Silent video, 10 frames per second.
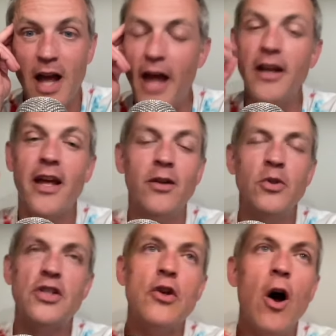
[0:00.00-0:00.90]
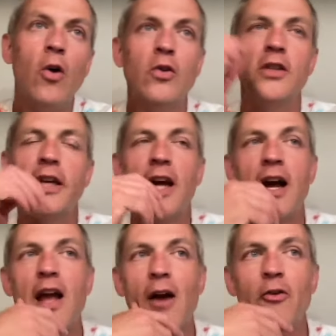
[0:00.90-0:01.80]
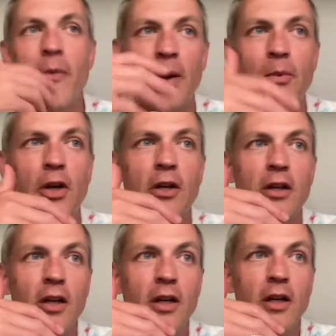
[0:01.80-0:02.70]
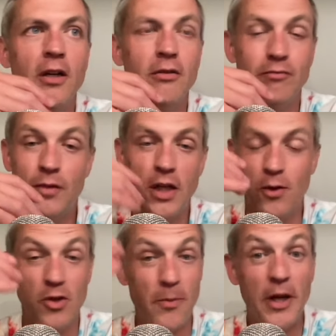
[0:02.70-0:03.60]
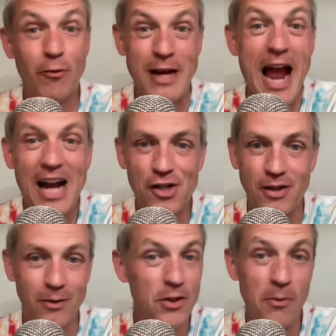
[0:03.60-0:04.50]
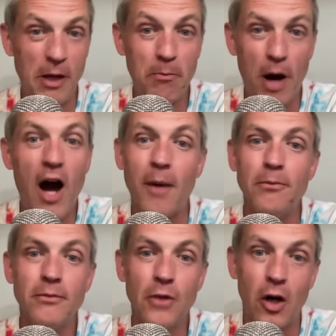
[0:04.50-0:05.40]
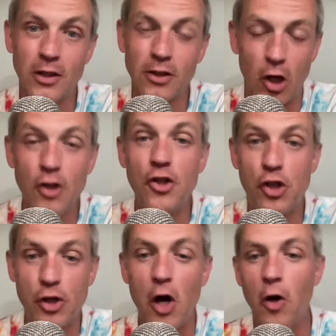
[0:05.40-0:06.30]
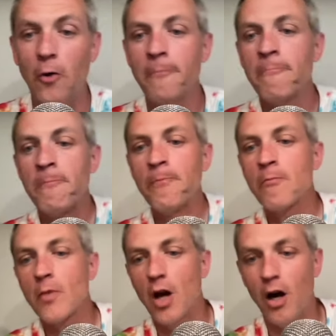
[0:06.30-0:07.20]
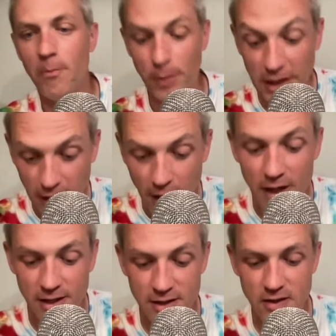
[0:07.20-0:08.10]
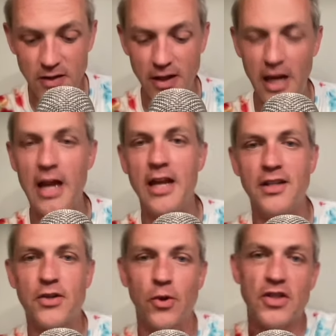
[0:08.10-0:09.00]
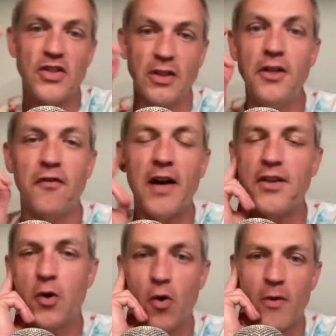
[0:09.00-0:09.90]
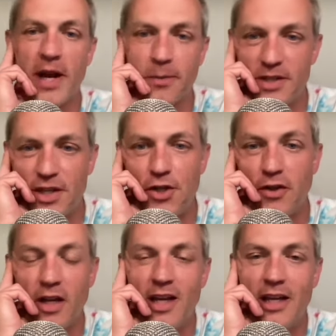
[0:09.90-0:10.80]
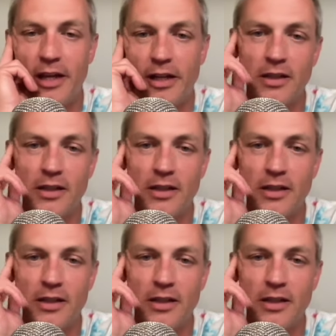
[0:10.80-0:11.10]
And and it was no like I, I remember it was a big reaction. It was a big pop on on the show um, because it, it, sort of solidified the quarterback position. It, it